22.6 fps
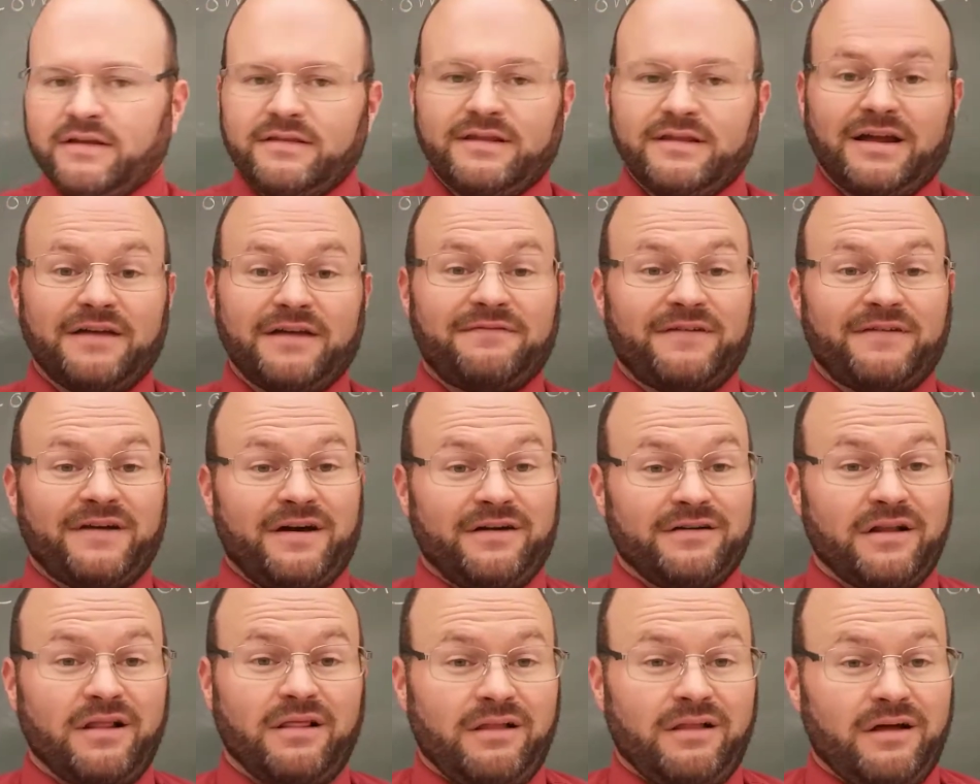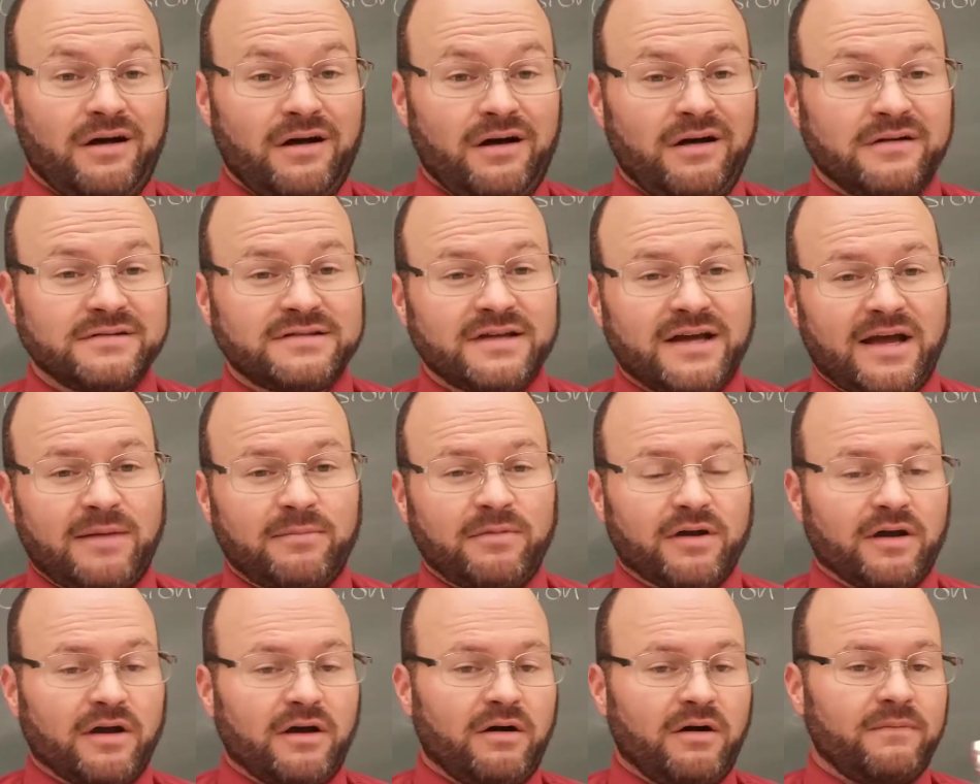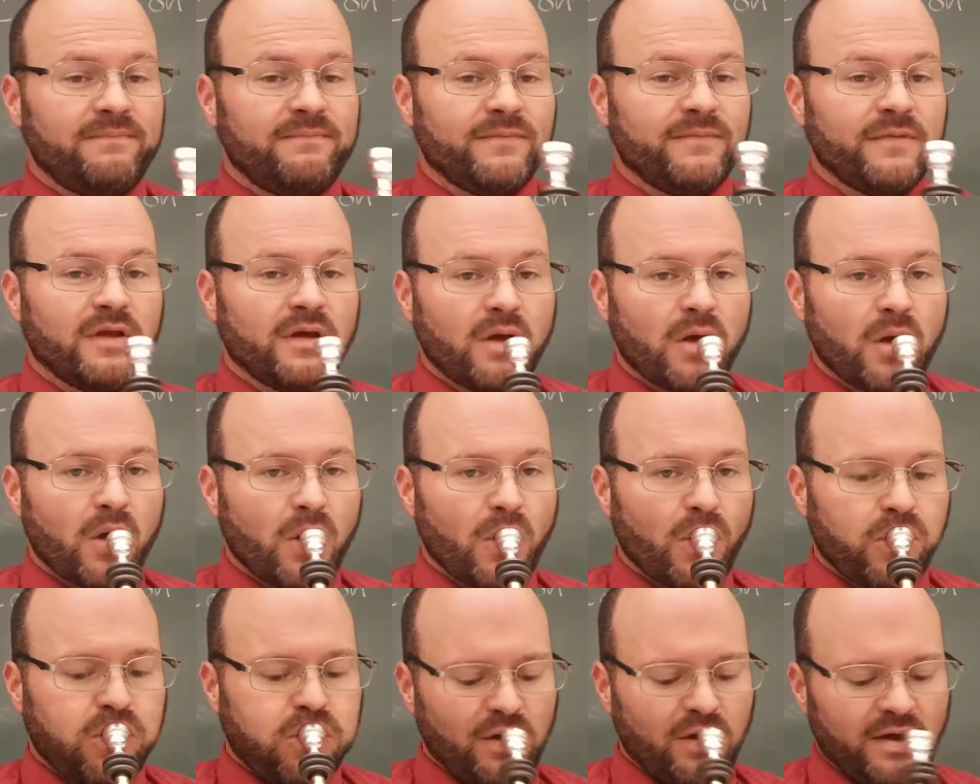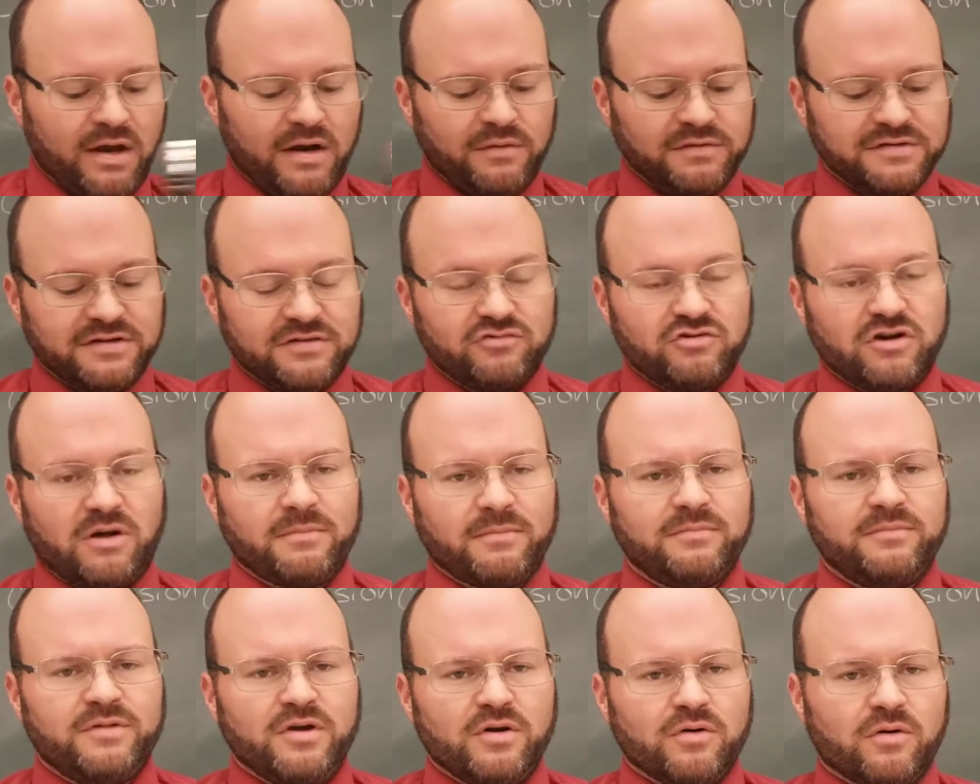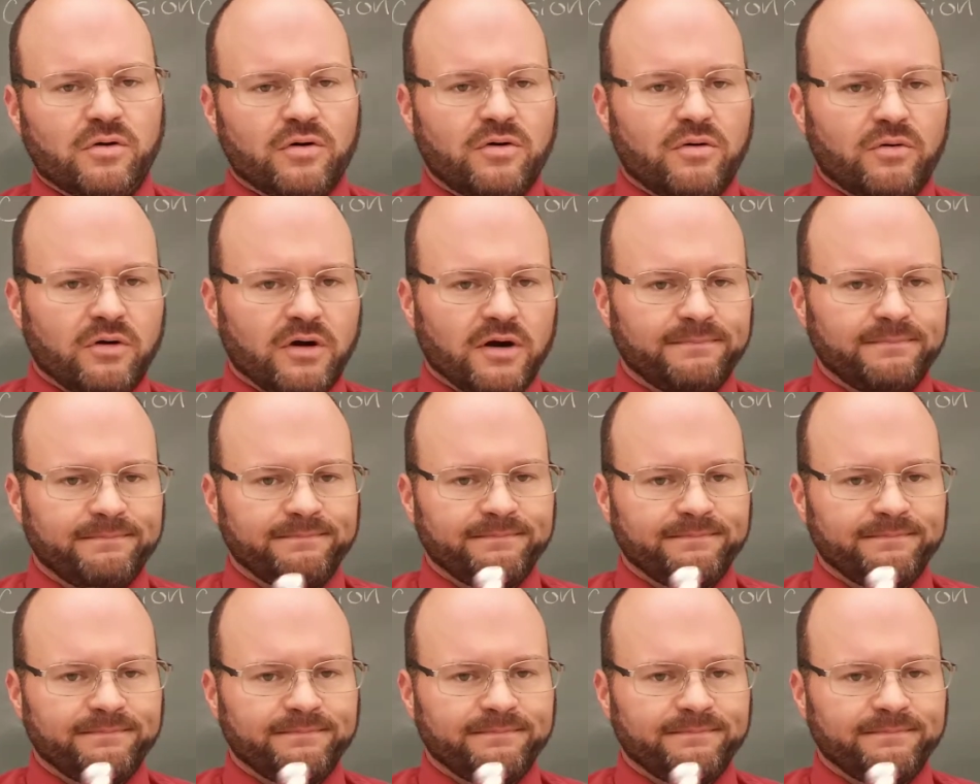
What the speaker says: that I found a long time ago, and it was in drum and bugle corps.